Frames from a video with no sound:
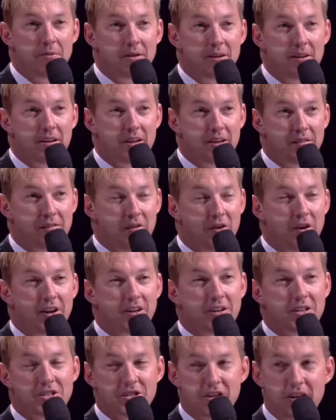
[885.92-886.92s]
And if I
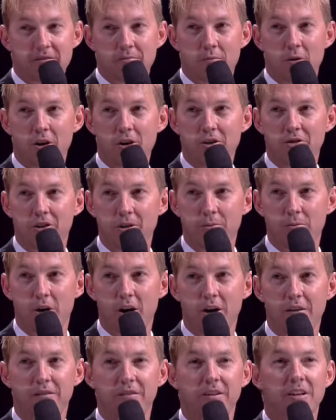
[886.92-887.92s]
can achieve my dream, well,
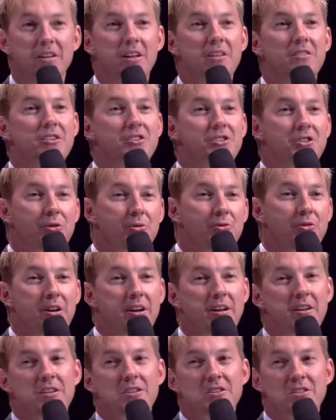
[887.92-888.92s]
hopefully then the children
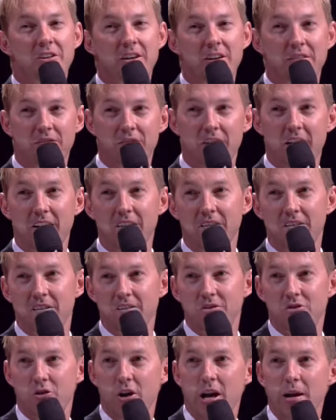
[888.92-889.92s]
can achieve their
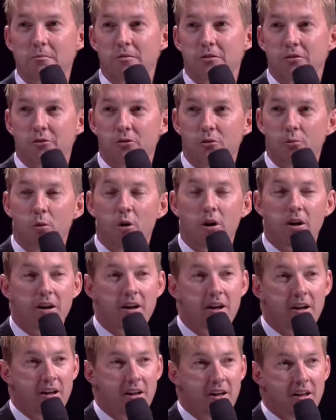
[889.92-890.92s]
dreams through what
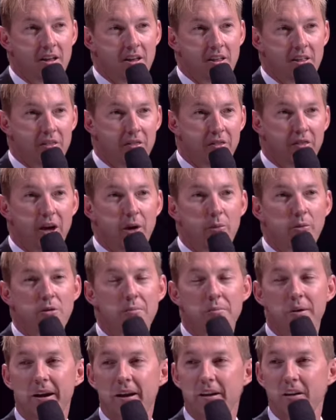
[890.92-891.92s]
they want to
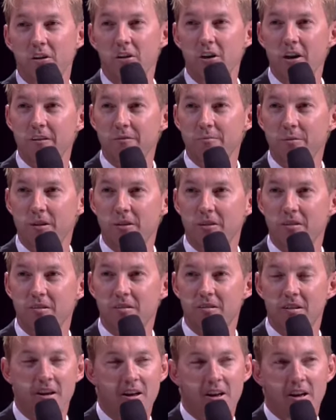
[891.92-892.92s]
be in life.
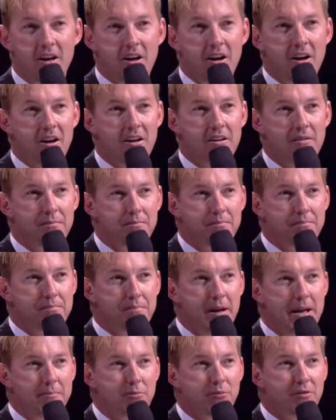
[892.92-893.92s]
Because
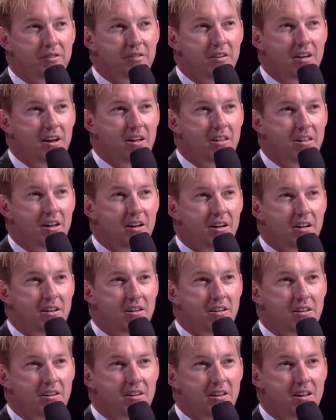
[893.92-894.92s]
people say that
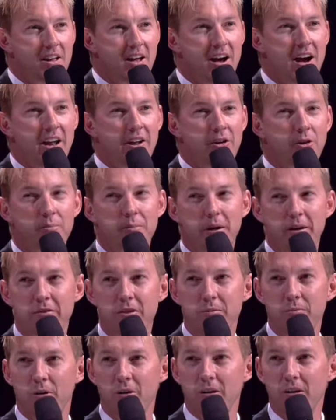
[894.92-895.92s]
you can't help
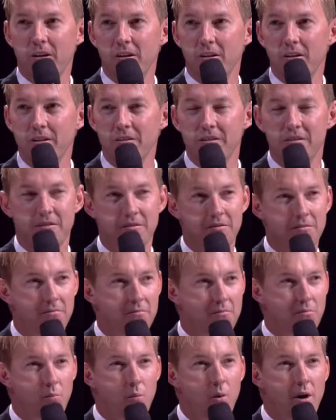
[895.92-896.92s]
everybody, and there's
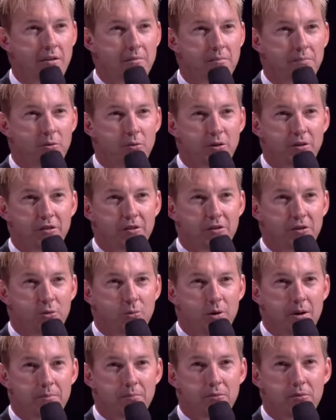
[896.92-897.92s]
1.2,
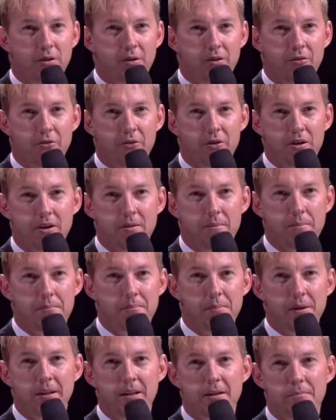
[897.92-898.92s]
1.3
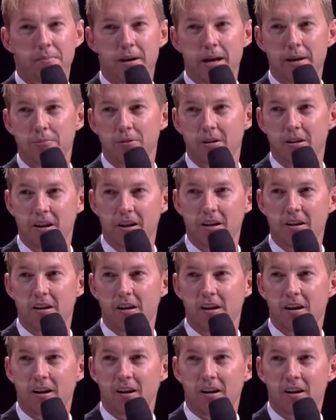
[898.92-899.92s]
billion people in
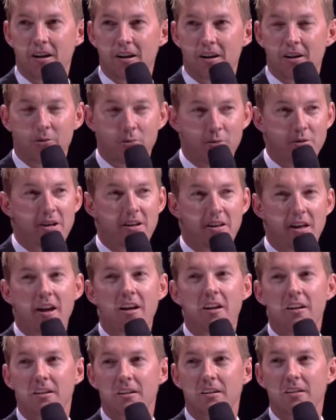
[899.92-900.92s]
India. Well, you
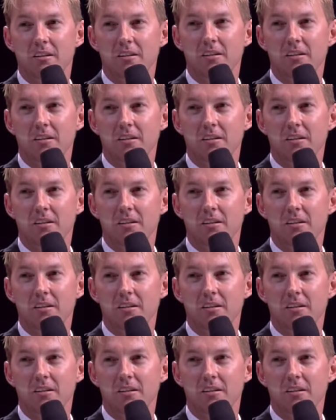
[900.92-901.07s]
can